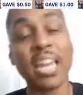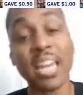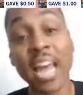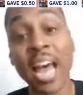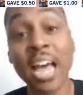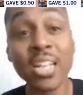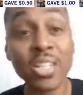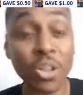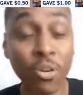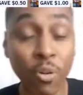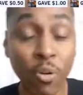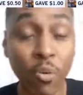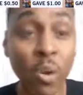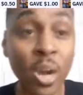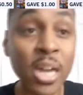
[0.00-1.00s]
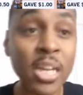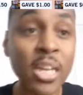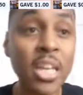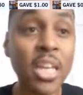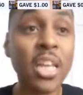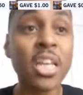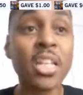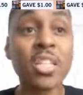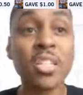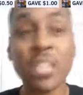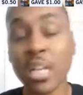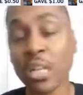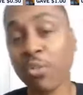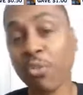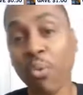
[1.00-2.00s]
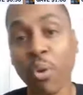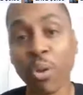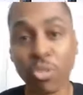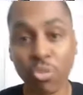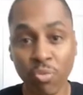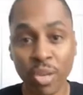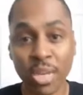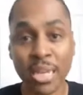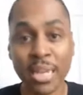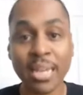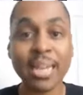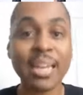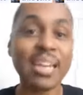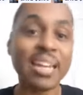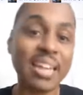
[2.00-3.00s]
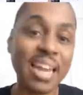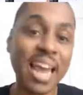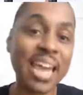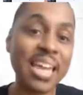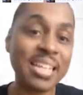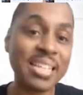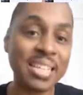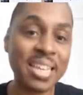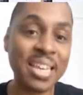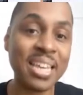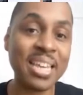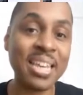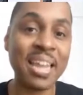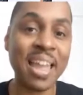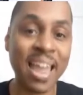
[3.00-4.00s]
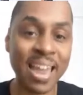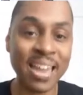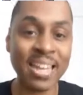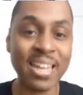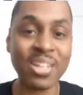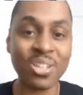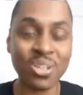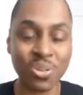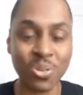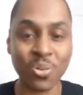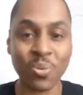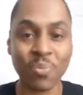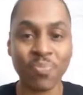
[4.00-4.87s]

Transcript: 901-643-1982.